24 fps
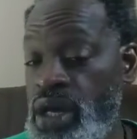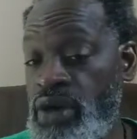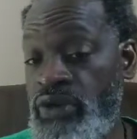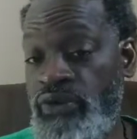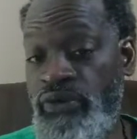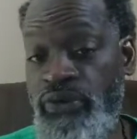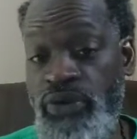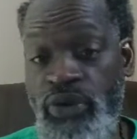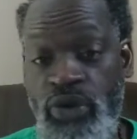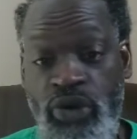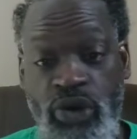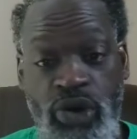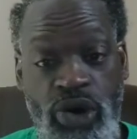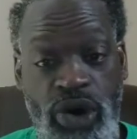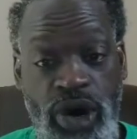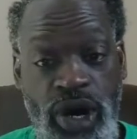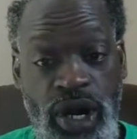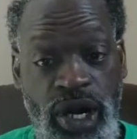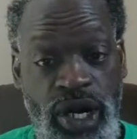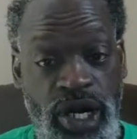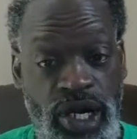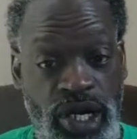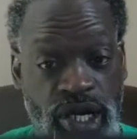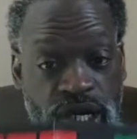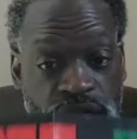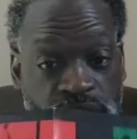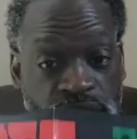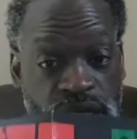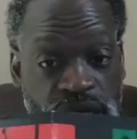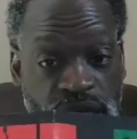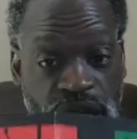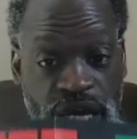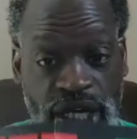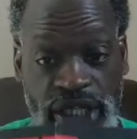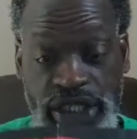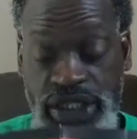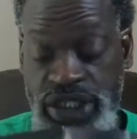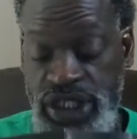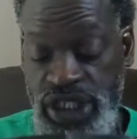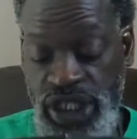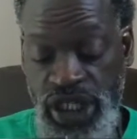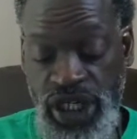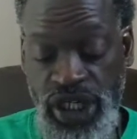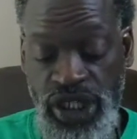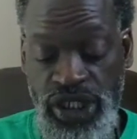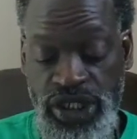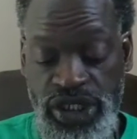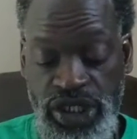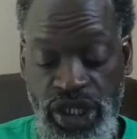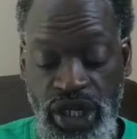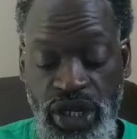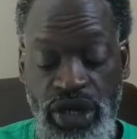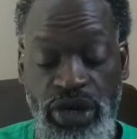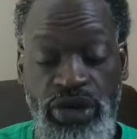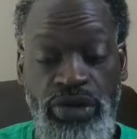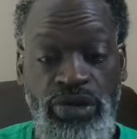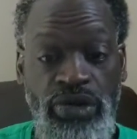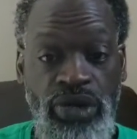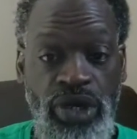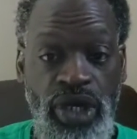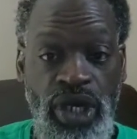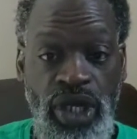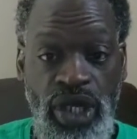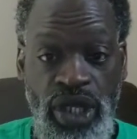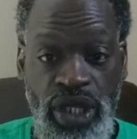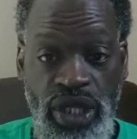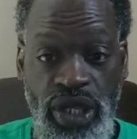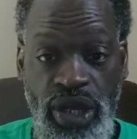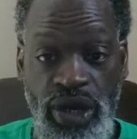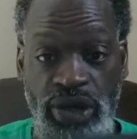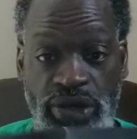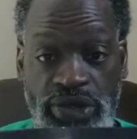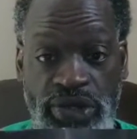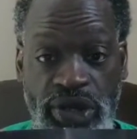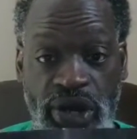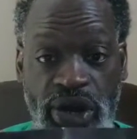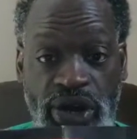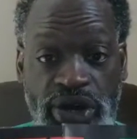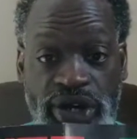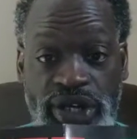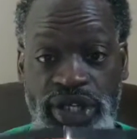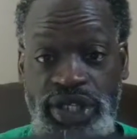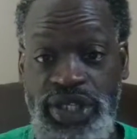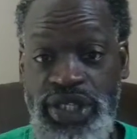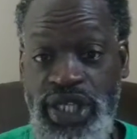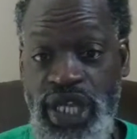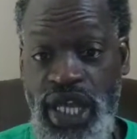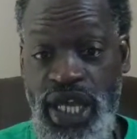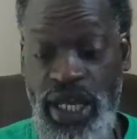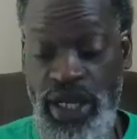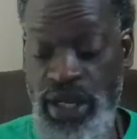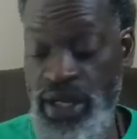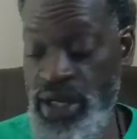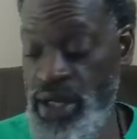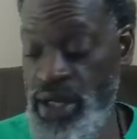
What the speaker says: for next year. So those artists that